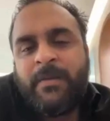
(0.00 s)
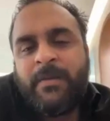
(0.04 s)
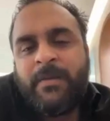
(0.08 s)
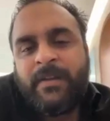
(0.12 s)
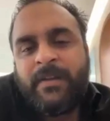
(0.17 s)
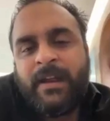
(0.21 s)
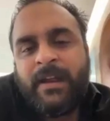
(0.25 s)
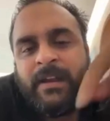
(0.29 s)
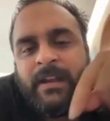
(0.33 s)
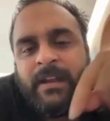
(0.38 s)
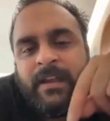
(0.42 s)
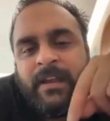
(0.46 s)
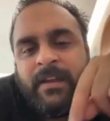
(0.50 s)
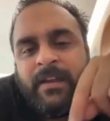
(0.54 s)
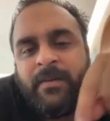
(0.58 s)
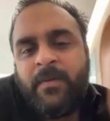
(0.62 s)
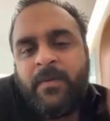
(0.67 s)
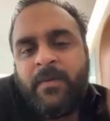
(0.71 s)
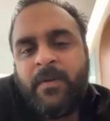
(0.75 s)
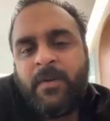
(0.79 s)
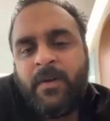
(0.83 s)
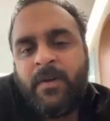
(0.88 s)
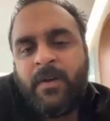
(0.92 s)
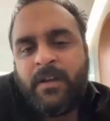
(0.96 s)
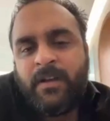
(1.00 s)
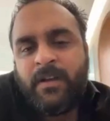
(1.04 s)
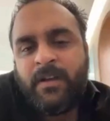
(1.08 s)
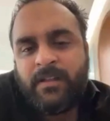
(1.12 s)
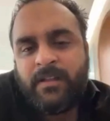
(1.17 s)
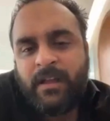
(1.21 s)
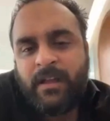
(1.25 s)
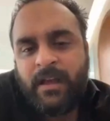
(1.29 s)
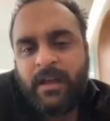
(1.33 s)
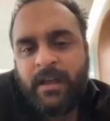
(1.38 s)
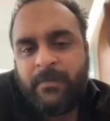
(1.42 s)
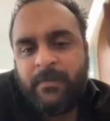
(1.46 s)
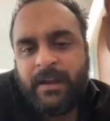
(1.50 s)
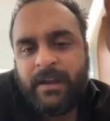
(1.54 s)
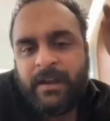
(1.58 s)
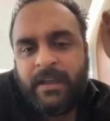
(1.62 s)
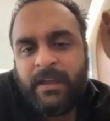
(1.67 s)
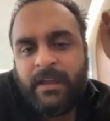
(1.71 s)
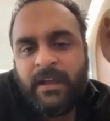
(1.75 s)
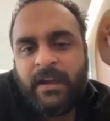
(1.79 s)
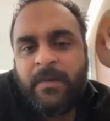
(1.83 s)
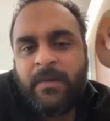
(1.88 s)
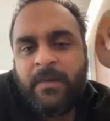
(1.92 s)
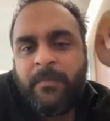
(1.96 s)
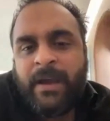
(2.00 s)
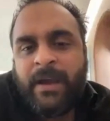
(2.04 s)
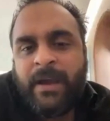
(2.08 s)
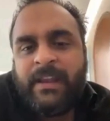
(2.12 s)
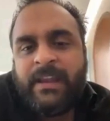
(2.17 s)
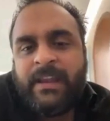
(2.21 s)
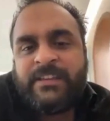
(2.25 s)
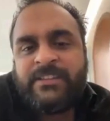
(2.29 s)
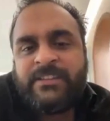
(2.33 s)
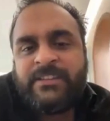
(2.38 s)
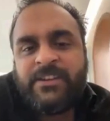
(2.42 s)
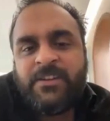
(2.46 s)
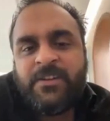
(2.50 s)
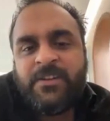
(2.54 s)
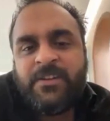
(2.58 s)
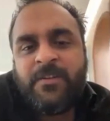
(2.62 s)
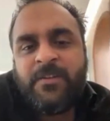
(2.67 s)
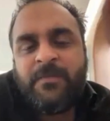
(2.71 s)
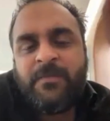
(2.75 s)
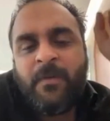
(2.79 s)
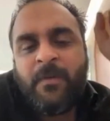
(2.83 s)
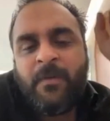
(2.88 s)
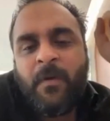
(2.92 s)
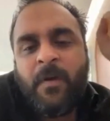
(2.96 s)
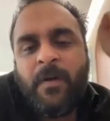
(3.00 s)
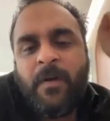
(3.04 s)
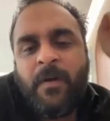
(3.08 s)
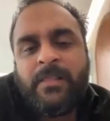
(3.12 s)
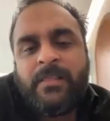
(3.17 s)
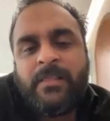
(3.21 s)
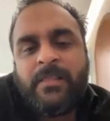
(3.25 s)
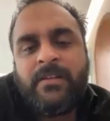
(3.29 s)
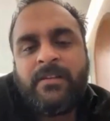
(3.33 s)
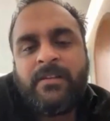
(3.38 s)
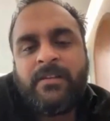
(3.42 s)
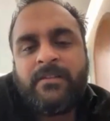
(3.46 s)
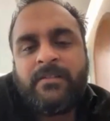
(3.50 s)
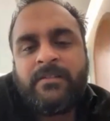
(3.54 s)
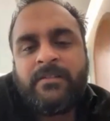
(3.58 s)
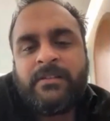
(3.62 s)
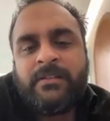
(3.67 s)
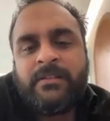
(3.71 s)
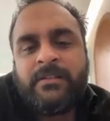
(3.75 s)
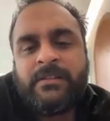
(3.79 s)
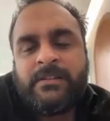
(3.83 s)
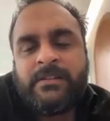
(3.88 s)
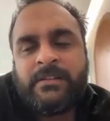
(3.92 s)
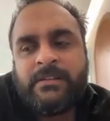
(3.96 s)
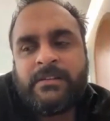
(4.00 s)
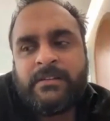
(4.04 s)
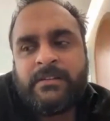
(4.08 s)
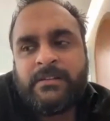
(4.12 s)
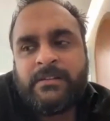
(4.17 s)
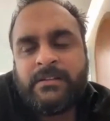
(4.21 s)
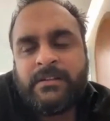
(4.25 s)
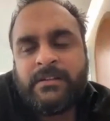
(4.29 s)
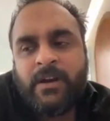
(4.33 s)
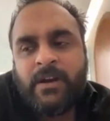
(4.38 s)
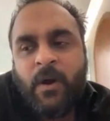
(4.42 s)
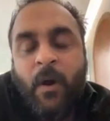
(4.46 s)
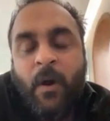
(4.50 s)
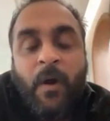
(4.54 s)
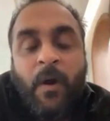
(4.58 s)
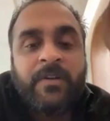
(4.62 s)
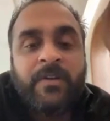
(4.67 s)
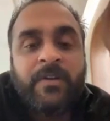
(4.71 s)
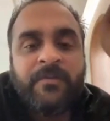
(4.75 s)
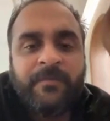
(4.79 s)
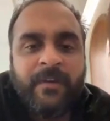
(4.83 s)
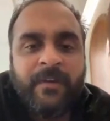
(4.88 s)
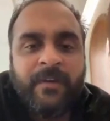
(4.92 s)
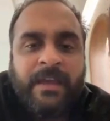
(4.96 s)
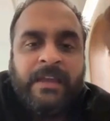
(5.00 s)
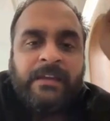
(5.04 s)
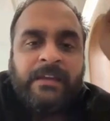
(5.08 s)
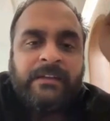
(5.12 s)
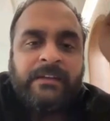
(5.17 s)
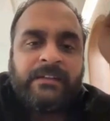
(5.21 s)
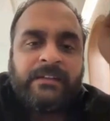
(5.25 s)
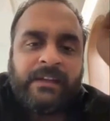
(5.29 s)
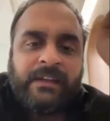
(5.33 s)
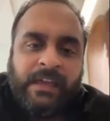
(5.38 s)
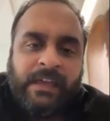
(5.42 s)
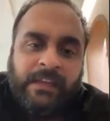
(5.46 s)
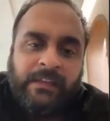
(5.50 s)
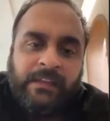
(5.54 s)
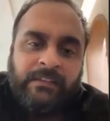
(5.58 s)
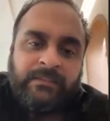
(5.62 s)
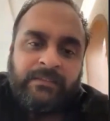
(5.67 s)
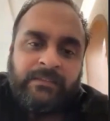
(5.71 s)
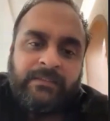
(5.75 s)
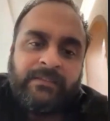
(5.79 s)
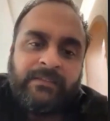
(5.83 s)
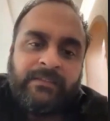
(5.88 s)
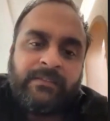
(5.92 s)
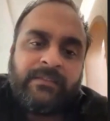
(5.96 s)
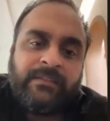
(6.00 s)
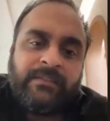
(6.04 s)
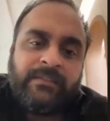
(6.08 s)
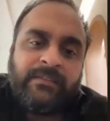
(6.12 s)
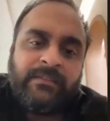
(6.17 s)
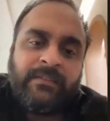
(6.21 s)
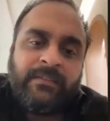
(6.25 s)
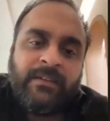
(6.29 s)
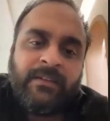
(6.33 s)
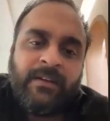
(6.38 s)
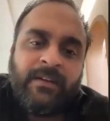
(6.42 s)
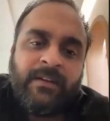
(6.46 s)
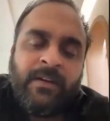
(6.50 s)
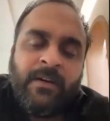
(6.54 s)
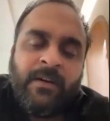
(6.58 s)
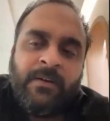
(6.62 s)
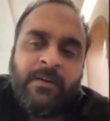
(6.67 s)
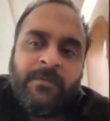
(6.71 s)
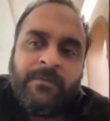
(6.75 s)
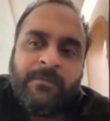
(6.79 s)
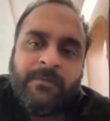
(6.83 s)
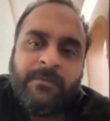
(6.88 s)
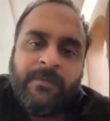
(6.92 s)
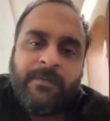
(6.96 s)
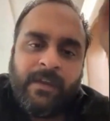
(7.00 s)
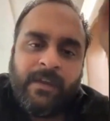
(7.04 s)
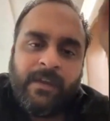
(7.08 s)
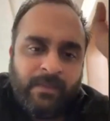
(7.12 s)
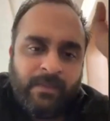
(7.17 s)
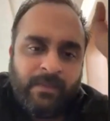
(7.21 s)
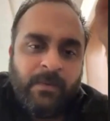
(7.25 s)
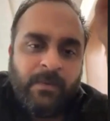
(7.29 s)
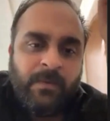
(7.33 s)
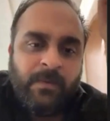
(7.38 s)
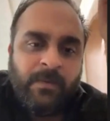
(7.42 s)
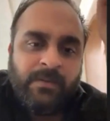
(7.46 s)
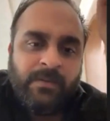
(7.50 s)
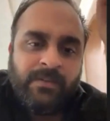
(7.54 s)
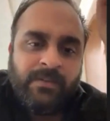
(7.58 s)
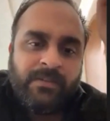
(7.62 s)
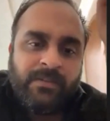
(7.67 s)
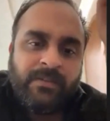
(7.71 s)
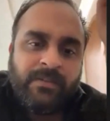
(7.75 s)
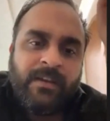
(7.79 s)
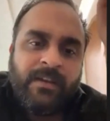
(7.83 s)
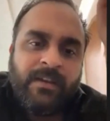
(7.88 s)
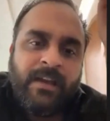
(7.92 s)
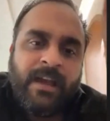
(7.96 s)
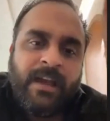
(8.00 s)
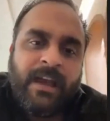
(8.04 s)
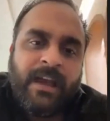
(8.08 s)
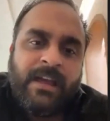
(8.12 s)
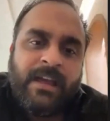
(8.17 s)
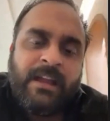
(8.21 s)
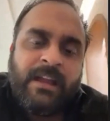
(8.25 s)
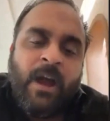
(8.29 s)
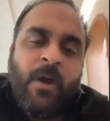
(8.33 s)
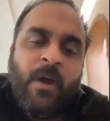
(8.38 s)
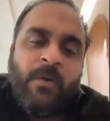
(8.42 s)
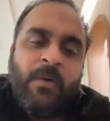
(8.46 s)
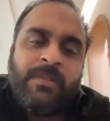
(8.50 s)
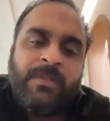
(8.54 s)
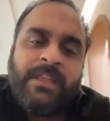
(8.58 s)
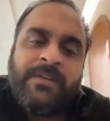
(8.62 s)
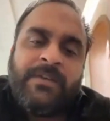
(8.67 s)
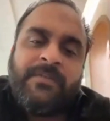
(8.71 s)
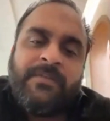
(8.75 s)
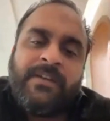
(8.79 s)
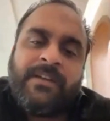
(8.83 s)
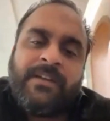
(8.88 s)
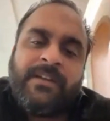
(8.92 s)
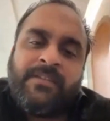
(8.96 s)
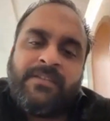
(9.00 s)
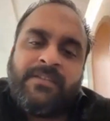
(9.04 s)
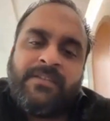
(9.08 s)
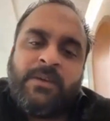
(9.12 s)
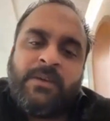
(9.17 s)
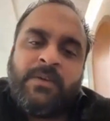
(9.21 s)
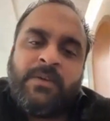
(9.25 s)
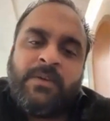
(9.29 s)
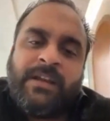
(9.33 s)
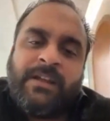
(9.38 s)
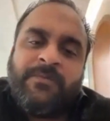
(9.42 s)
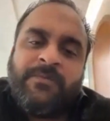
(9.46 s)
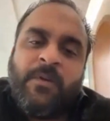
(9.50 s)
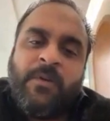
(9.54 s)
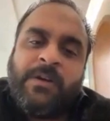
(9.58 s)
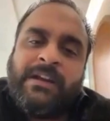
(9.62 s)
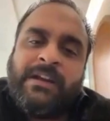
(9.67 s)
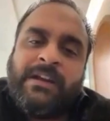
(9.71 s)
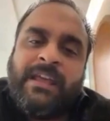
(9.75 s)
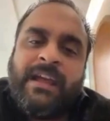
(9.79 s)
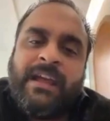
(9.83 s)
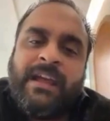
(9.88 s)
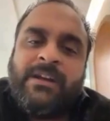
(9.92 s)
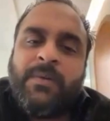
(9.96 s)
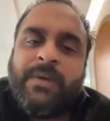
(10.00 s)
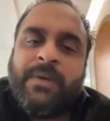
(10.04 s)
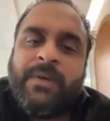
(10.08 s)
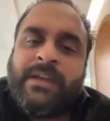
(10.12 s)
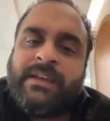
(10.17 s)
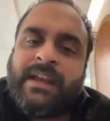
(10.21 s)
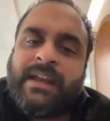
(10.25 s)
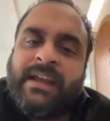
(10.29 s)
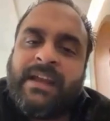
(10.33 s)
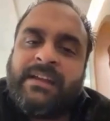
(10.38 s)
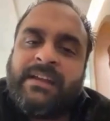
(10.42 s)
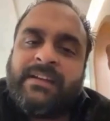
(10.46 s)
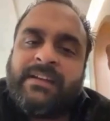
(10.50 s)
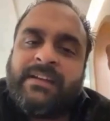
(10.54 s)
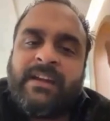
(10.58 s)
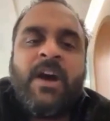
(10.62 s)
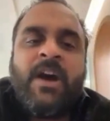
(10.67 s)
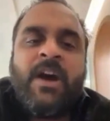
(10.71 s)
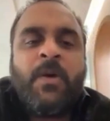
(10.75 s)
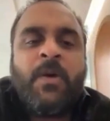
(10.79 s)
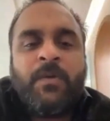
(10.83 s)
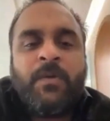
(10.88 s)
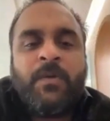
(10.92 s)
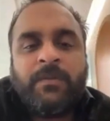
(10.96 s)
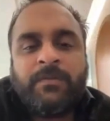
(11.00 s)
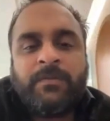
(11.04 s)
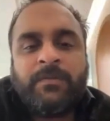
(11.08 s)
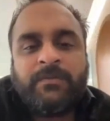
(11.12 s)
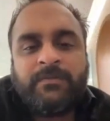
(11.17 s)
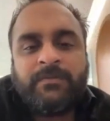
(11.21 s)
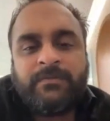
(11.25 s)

I'm writing a compilation of all the horrifying tales of Hindus and how they were rescued and what they are doing right now.